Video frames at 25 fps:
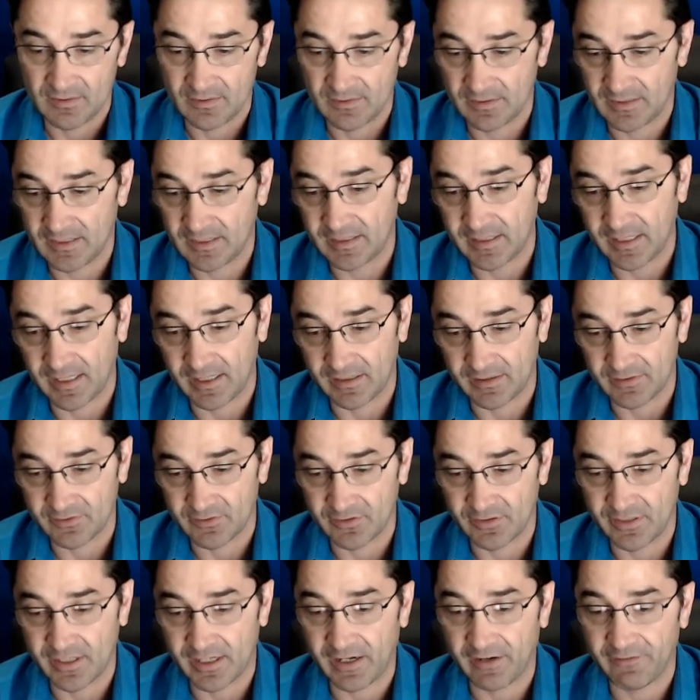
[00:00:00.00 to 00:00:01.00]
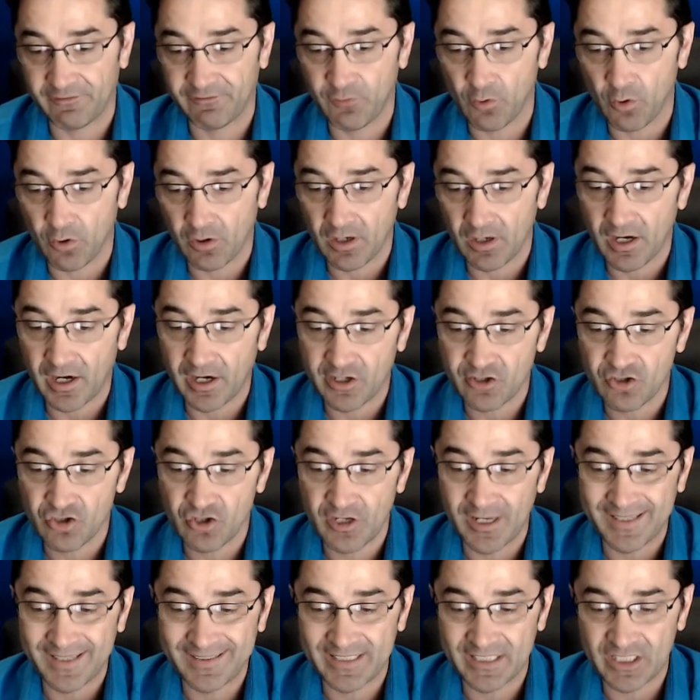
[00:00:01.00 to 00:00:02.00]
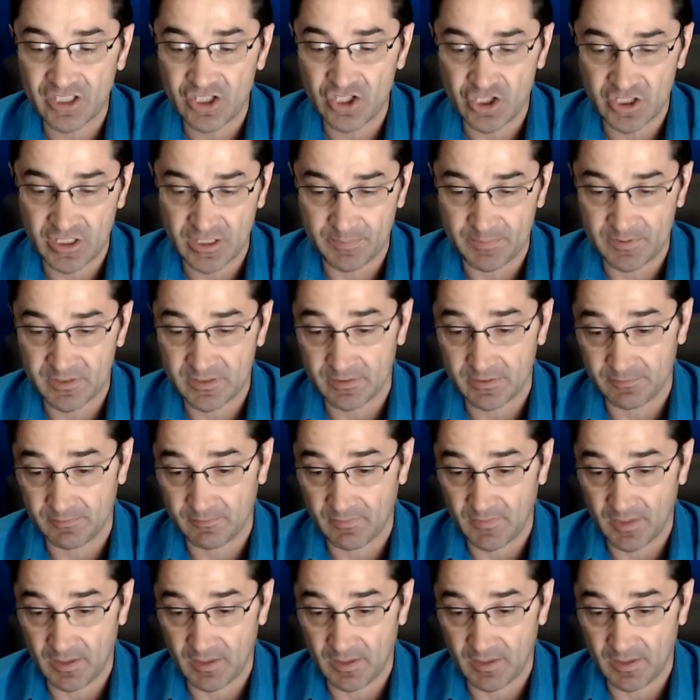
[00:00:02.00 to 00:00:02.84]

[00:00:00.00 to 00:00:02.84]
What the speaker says: Details. There are four large landing ships